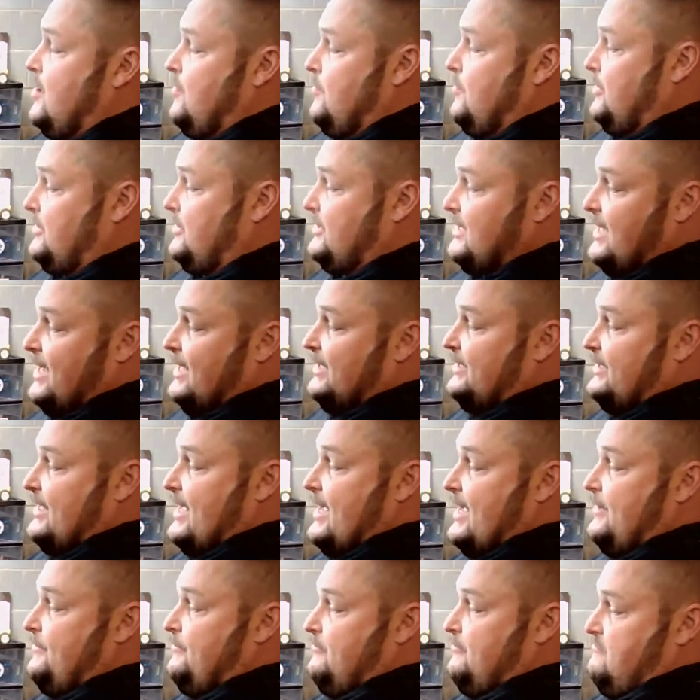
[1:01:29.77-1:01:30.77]
Besides
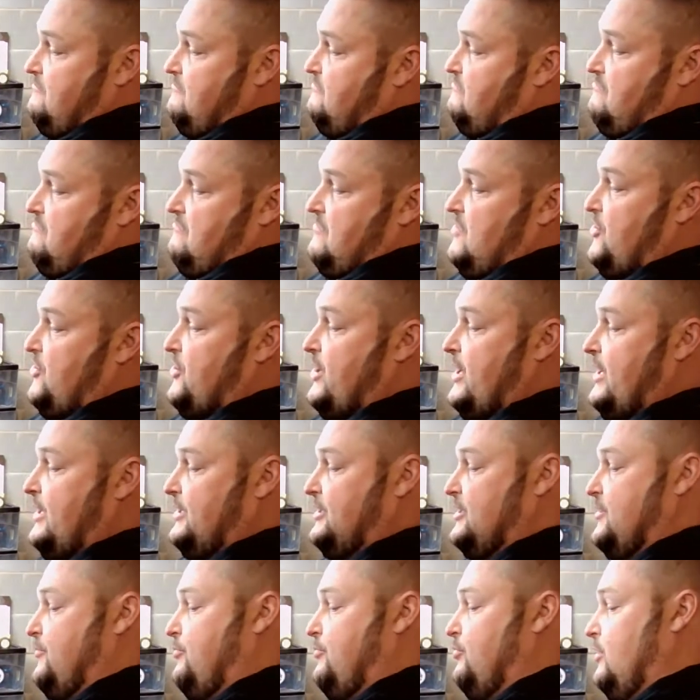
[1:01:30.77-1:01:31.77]
that, the thing is
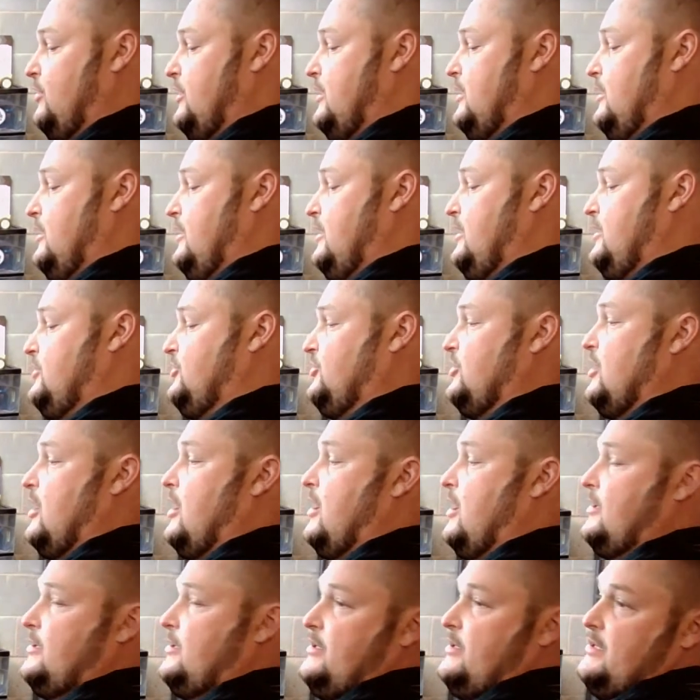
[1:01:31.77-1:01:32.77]
completely
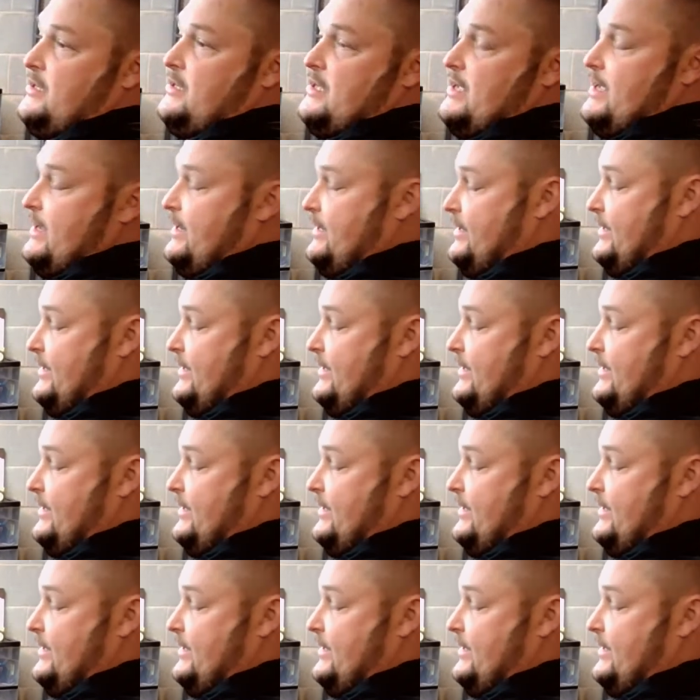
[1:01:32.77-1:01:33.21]
stock and